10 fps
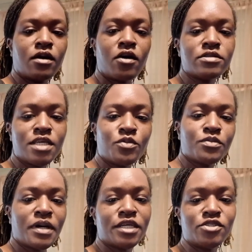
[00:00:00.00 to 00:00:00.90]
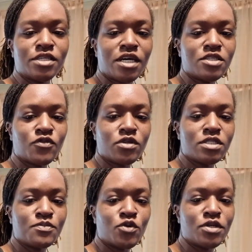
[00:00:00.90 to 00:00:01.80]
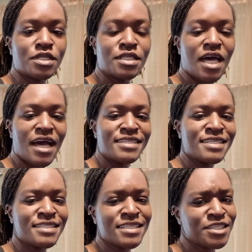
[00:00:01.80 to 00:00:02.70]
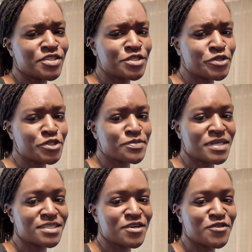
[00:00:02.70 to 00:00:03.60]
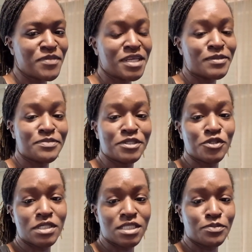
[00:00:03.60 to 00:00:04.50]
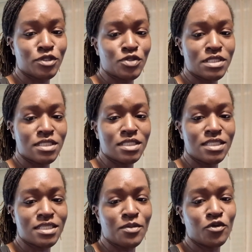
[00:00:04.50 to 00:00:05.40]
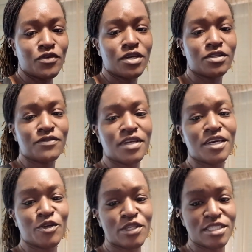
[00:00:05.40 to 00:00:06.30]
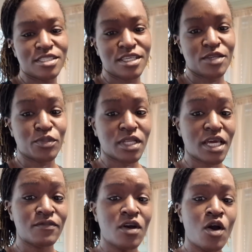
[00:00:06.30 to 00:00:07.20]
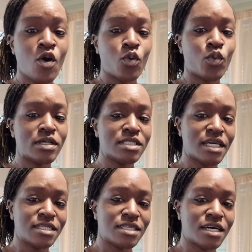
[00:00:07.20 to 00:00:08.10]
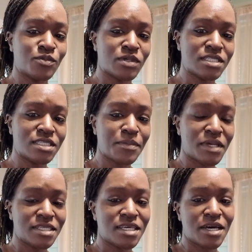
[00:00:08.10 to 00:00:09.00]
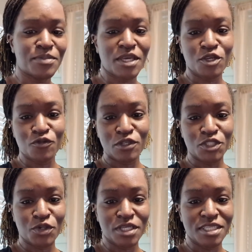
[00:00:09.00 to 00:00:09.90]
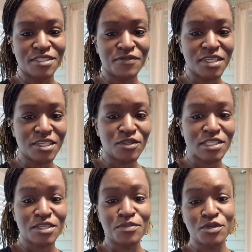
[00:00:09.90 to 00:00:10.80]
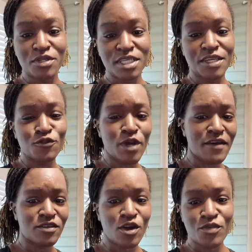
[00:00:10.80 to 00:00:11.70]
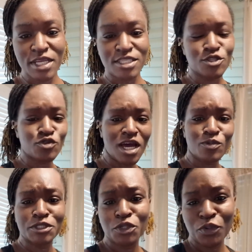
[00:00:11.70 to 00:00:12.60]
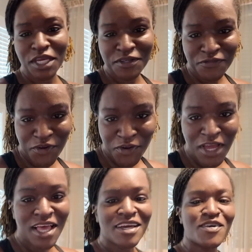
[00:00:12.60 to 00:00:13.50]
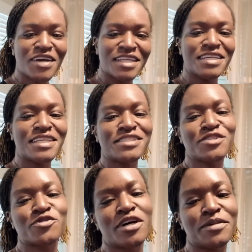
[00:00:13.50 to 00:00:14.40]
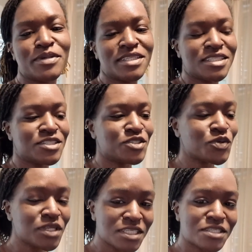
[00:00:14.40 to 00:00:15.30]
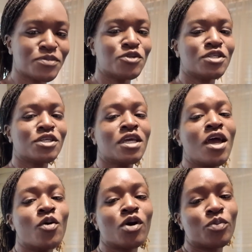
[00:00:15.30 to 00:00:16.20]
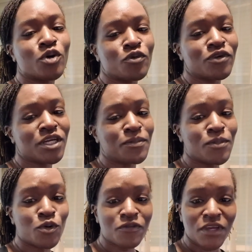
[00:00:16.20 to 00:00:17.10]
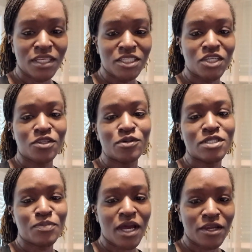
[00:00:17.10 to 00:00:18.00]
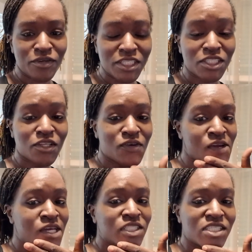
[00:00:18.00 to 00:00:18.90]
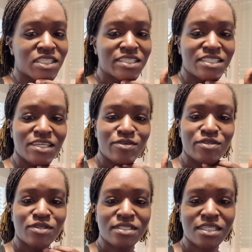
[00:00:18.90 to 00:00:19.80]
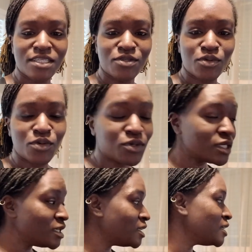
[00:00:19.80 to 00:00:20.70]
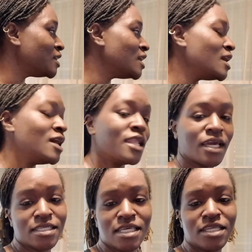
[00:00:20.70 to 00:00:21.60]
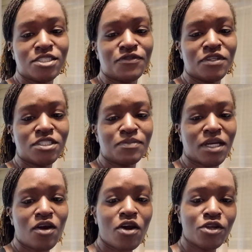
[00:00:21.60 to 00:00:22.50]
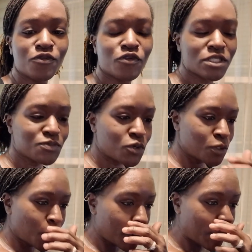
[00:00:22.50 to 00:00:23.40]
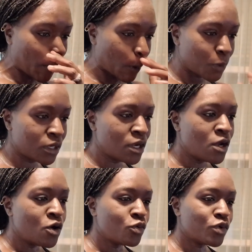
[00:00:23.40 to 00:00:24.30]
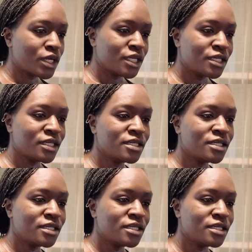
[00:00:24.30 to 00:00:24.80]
All done with my exercise for this morning. I didn't get to introduce myself. My name is Patrice, The.Patrice.Denise. I'm over here living a healthy, sustainable life, one day at a time, one step at a time. Thank you for joining this video, this community. If you haven't already subscribed, what you're waiting for, go ahead and hit that subscribe button and join this community where we're over here motivating each other, inspiring each other, just to continue on. Like I said, I just finished my cardio for this morning, working on running.